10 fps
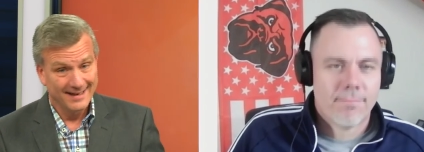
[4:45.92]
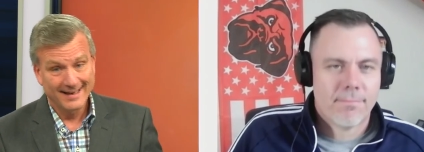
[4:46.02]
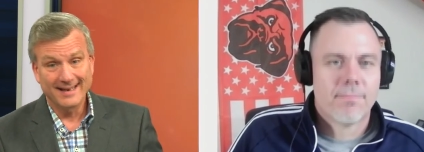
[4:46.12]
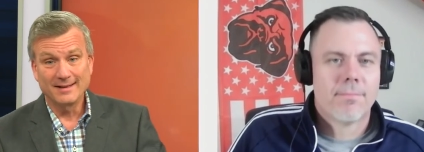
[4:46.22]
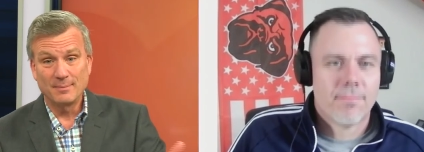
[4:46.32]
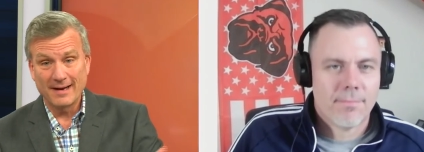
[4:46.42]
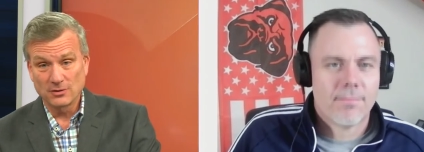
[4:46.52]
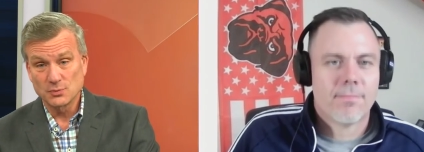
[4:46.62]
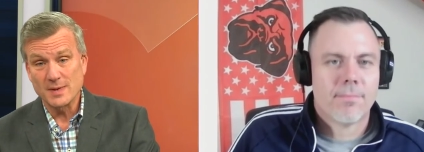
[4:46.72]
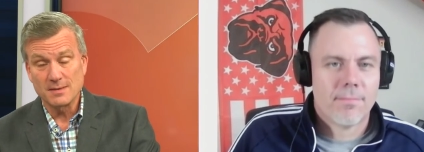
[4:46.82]
Speaker 1: and the
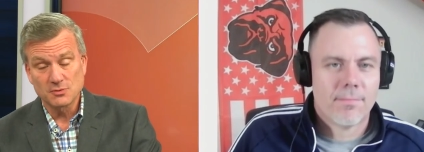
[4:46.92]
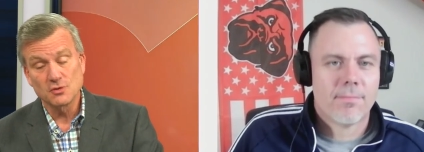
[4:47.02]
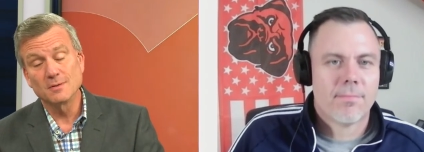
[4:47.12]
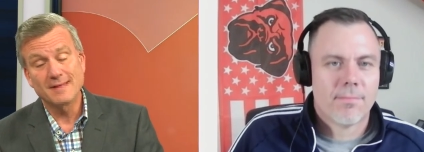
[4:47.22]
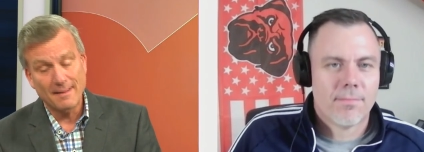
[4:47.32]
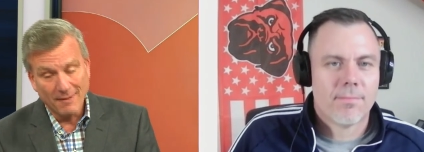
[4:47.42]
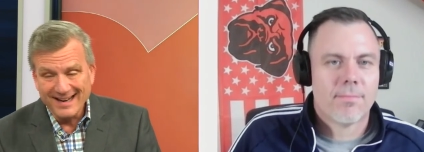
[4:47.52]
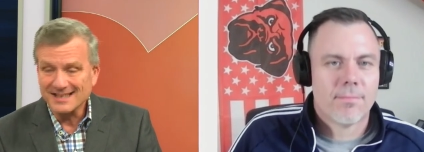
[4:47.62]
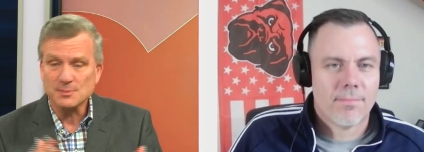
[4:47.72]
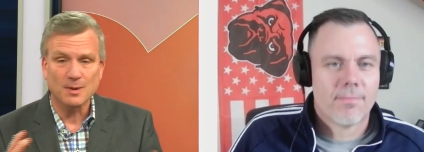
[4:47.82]
Bengals beat him to him. That
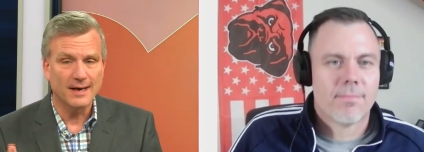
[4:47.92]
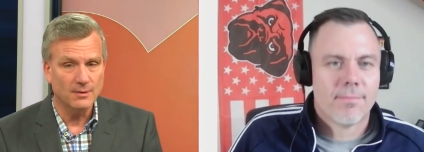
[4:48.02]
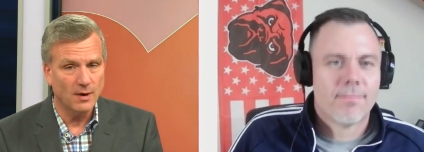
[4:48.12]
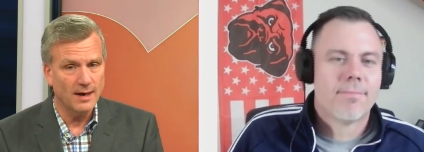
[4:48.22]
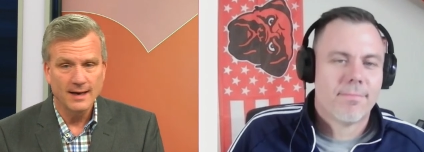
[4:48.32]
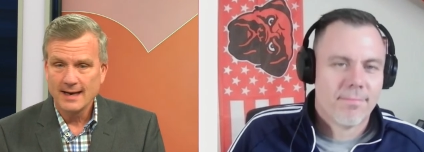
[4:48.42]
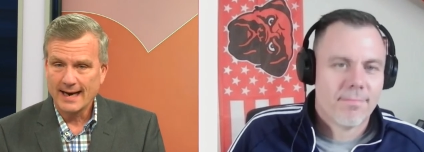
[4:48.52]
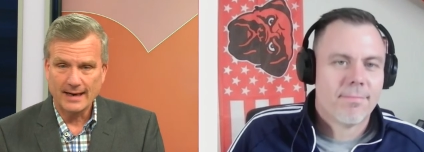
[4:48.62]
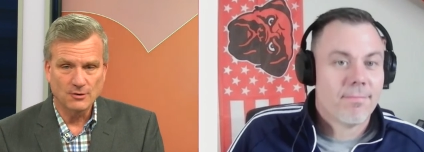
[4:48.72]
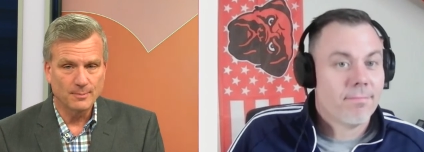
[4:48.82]
might explain why
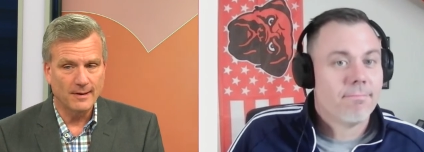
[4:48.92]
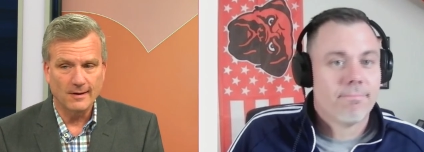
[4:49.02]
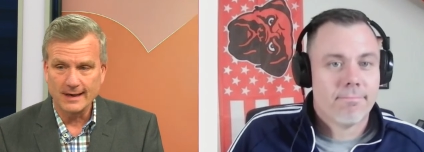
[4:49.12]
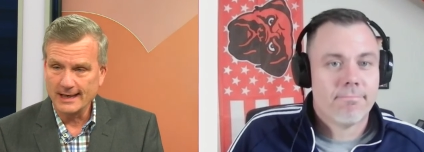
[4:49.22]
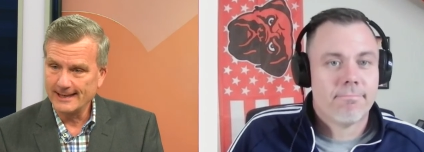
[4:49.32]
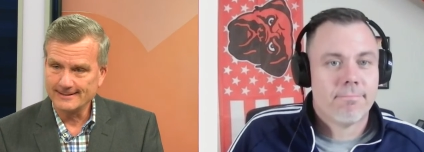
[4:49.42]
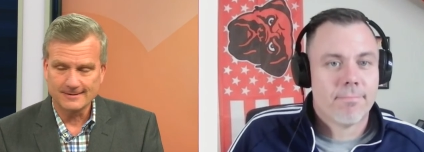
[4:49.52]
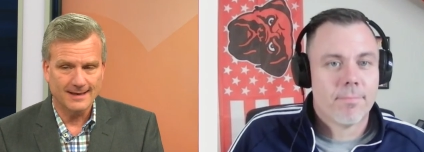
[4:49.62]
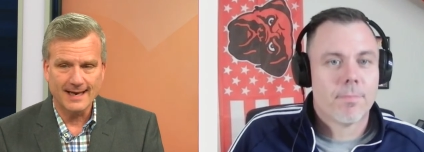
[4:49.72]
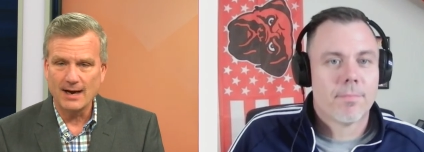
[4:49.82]
Andrew Berry is
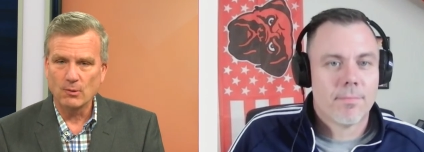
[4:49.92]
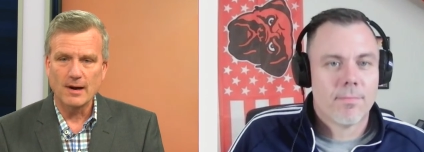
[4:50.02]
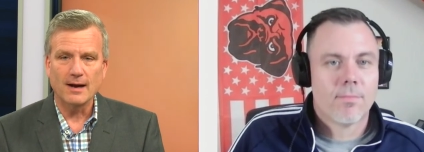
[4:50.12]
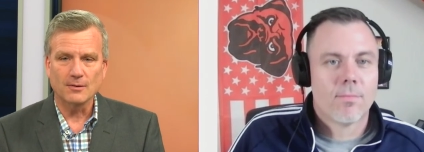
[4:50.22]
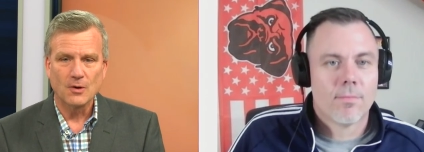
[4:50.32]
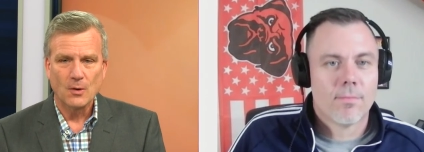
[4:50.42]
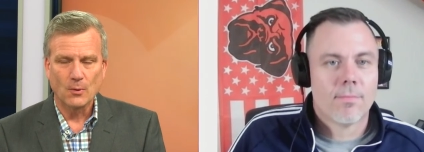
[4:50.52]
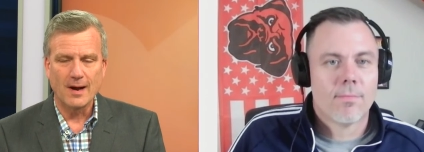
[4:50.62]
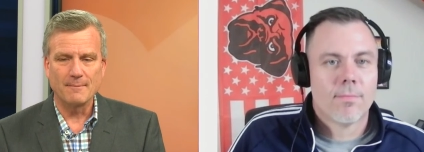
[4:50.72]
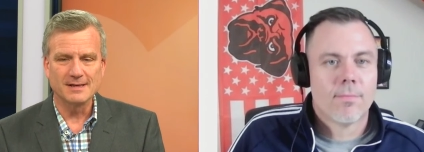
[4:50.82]
like, yeah, we're not
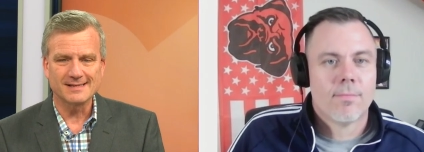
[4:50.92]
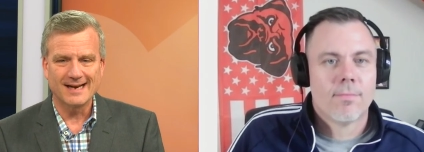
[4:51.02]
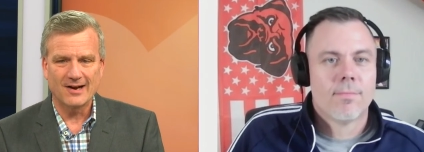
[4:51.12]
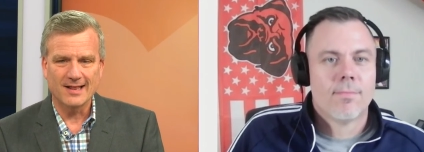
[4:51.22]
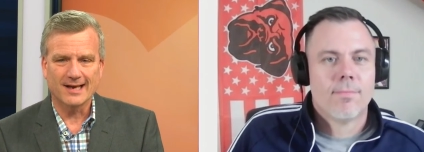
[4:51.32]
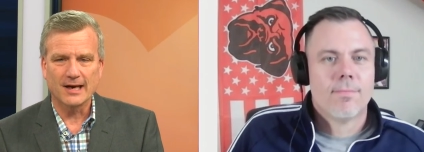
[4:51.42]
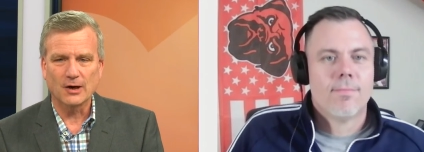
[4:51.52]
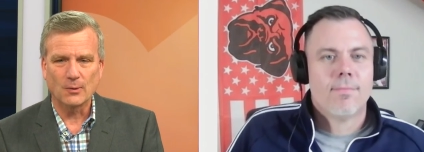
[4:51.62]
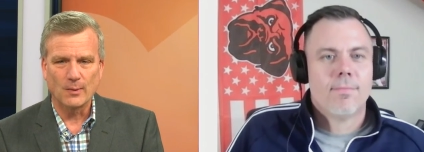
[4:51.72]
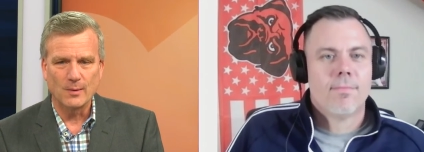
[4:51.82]
we're not missing out on the
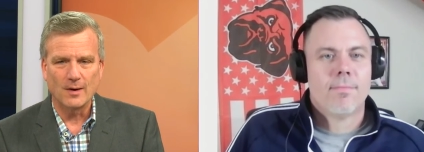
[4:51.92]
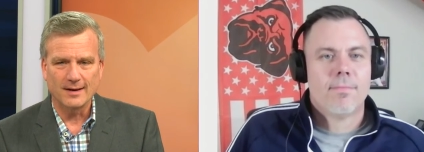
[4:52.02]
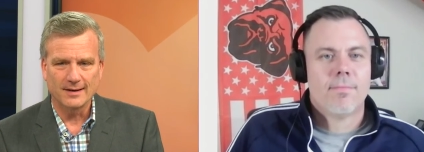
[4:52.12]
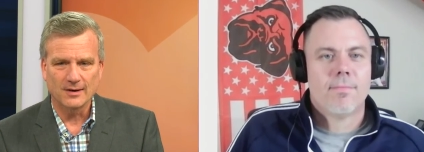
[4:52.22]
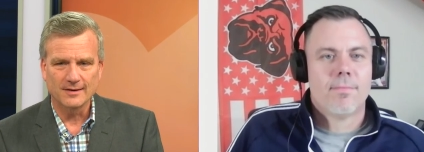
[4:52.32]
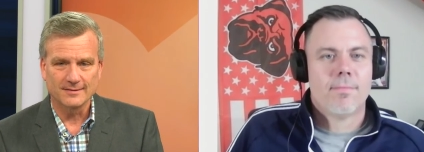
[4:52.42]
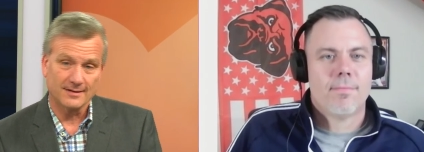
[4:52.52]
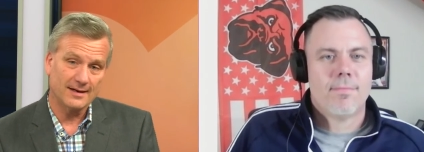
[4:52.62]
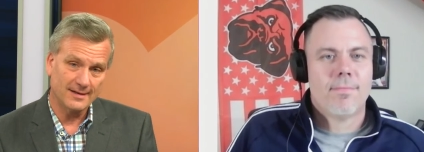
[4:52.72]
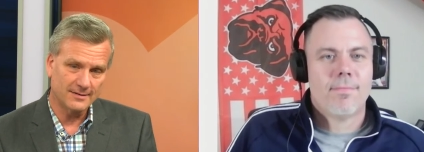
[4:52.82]
kicker we want here,
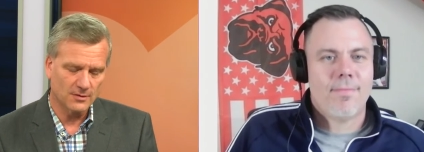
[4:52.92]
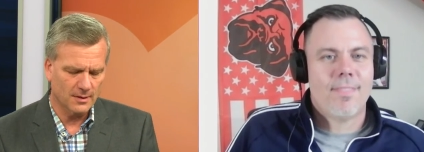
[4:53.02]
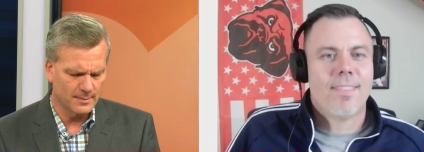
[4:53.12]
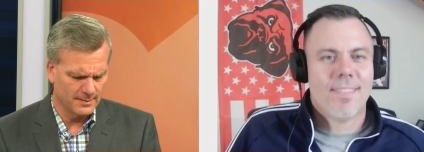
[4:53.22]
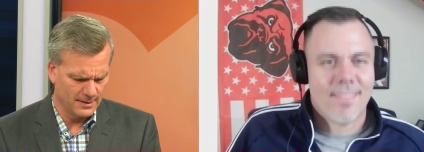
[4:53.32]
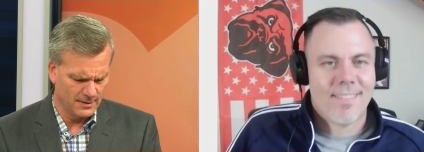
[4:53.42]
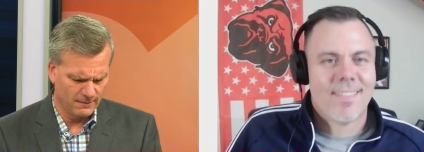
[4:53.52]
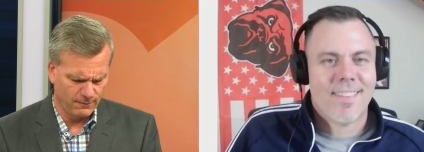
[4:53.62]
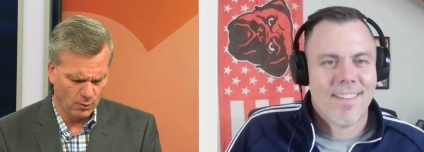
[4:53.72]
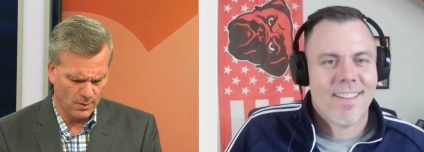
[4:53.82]
and, and they took him in the
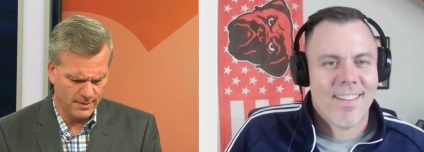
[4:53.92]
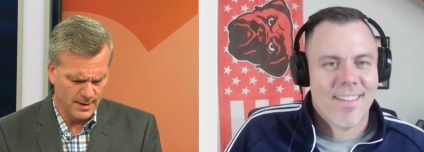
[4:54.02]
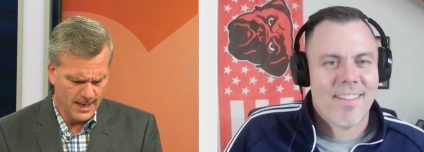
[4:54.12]
fourth.